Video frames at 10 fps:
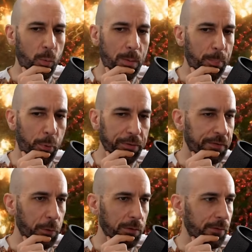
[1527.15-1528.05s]

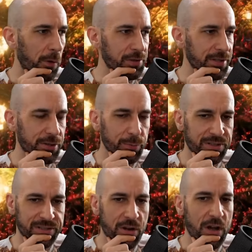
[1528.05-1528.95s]
1.4 volts into a
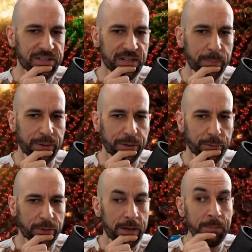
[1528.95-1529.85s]
stock
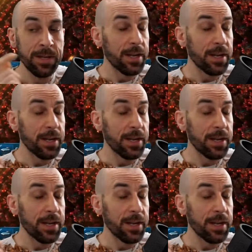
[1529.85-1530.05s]
CPU, right?